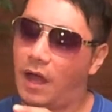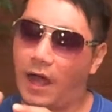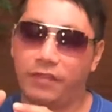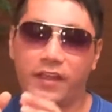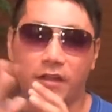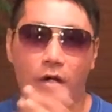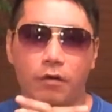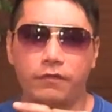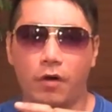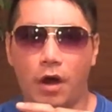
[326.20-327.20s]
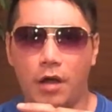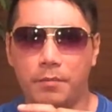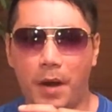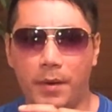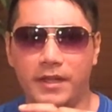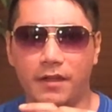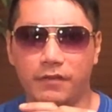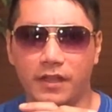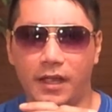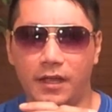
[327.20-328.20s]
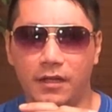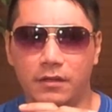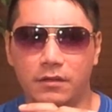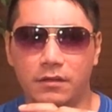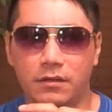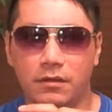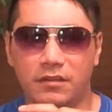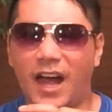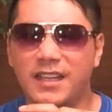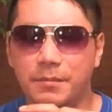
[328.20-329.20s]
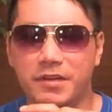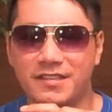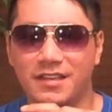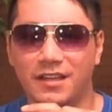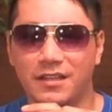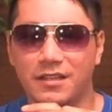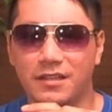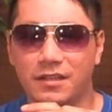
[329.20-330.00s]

I think overall I would probably give it a 90%.